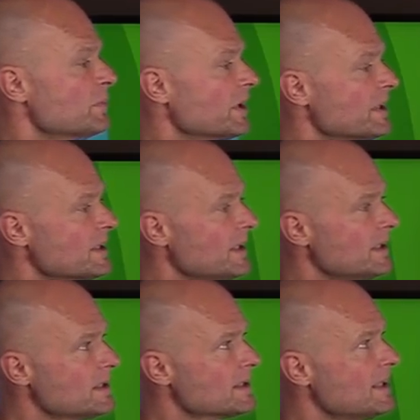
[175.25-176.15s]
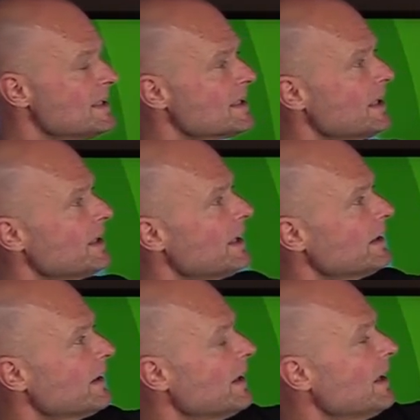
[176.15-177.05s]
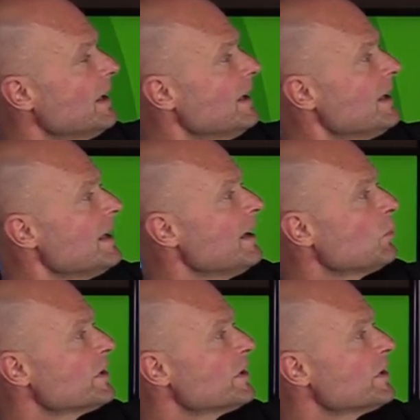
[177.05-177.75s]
because he said that it